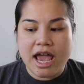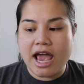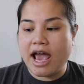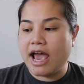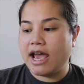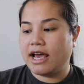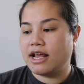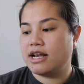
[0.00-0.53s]

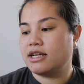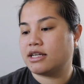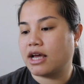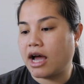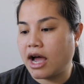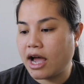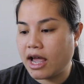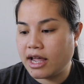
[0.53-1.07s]
And
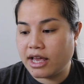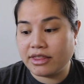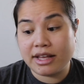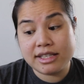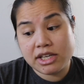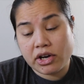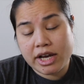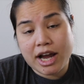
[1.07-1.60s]
I and
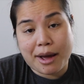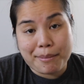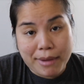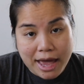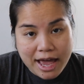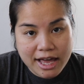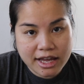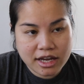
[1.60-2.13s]
that's how I got
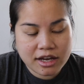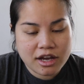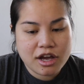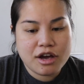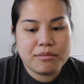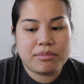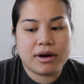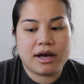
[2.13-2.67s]
Mac,
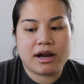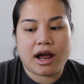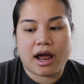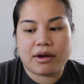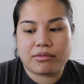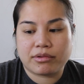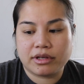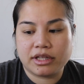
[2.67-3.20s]
but
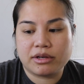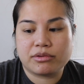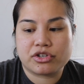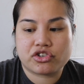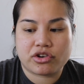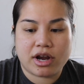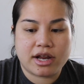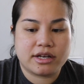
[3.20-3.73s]
I really
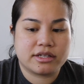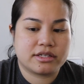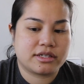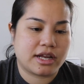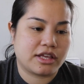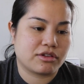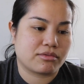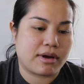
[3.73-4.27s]
was trying to
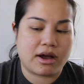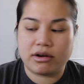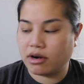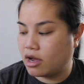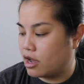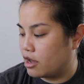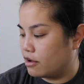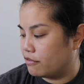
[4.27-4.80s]
stay the
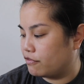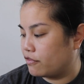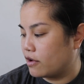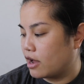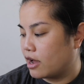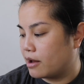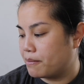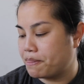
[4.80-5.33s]
route of
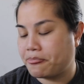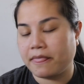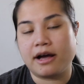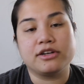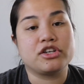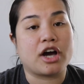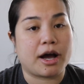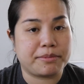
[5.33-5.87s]
um,
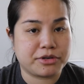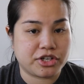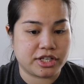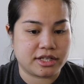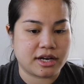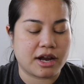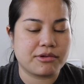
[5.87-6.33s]
adoption.